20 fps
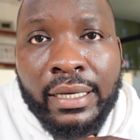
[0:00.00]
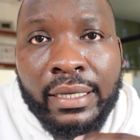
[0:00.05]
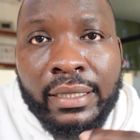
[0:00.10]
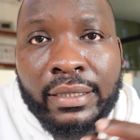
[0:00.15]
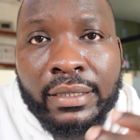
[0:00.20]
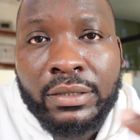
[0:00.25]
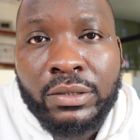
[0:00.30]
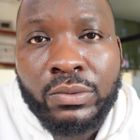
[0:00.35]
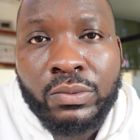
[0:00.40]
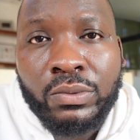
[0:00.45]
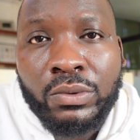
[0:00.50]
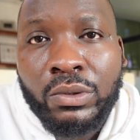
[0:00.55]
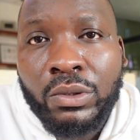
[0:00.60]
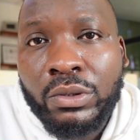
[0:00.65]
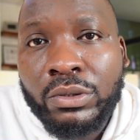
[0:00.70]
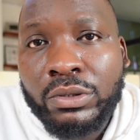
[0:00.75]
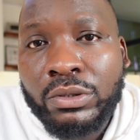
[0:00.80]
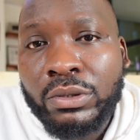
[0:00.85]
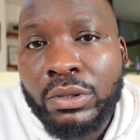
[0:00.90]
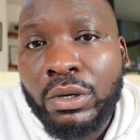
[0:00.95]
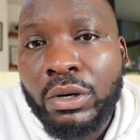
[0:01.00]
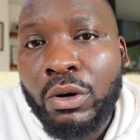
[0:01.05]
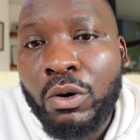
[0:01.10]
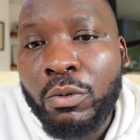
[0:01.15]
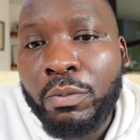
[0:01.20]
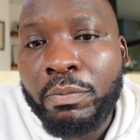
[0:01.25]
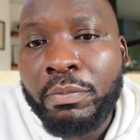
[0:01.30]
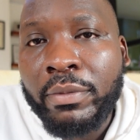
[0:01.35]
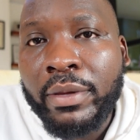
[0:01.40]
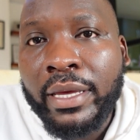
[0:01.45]
This will also
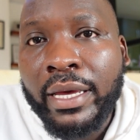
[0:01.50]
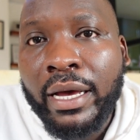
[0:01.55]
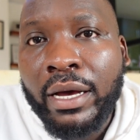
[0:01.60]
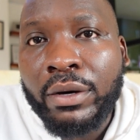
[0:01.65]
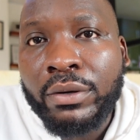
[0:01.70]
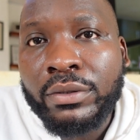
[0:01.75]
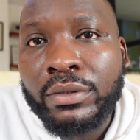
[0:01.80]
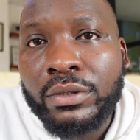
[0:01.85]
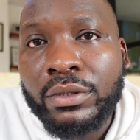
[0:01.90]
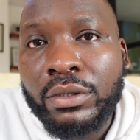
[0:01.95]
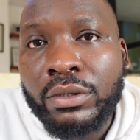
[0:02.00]
help me out,